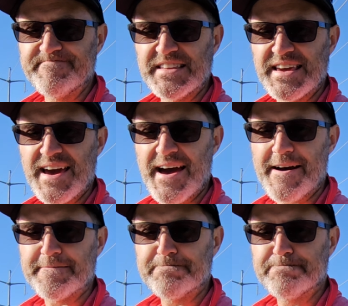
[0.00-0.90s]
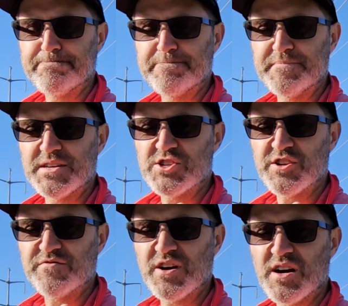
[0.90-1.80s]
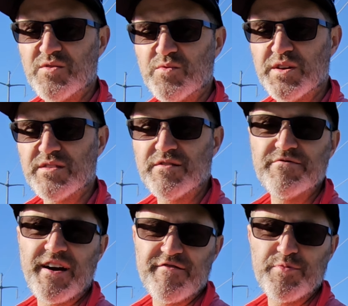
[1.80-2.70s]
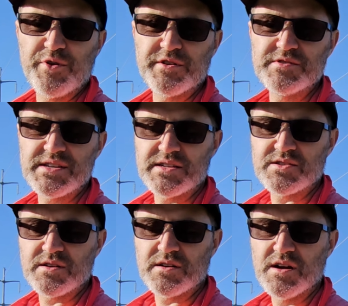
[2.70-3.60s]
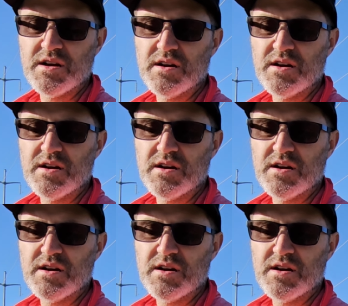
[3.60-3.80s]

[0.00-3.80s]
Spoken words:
Yeah, they should have gone with the 5.0 sensor